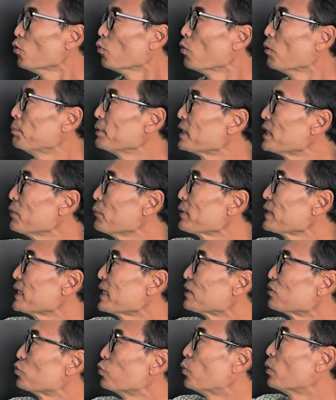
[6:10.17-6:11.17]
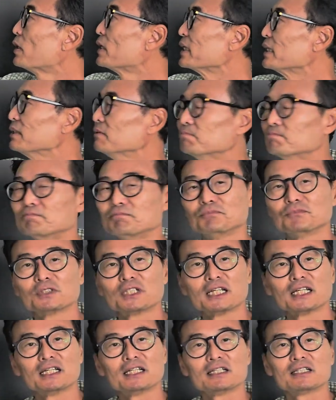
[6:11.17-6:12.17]
We'll begin with that 20.
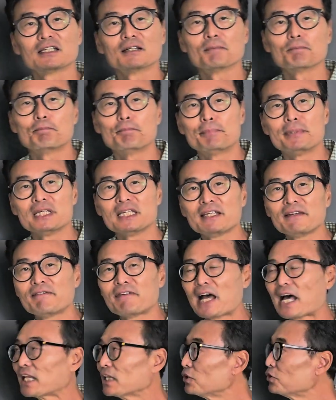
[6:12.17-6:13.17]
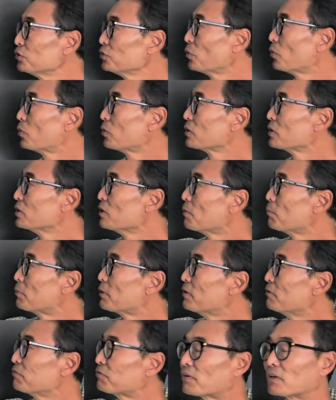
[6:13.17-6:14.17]
Okay? The B value or the
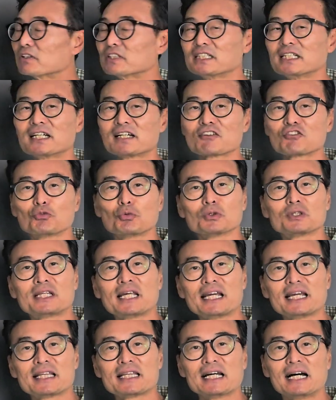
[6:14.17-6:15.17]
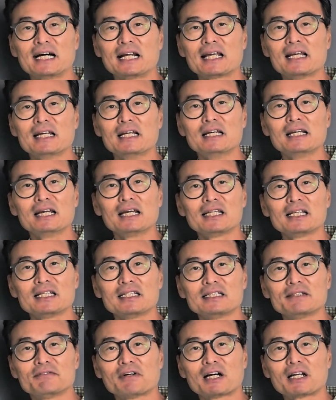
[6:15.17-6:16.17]
number in front of the X, we'll take that and
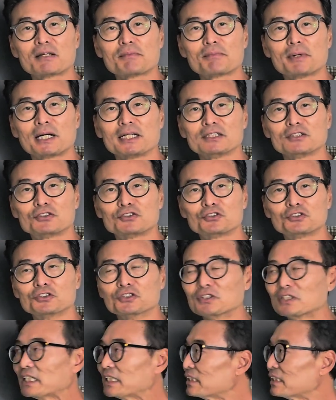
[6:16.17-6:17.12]
then divide it by 2.